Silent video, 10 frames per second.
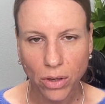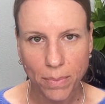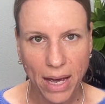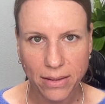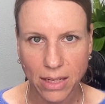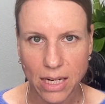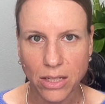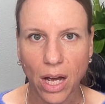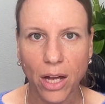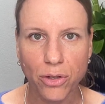capacity
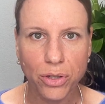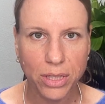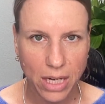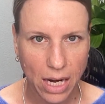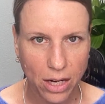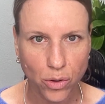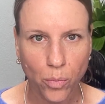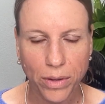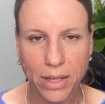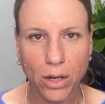to understand
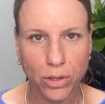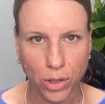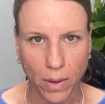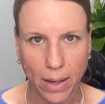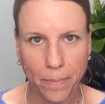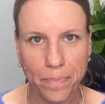what they are doing.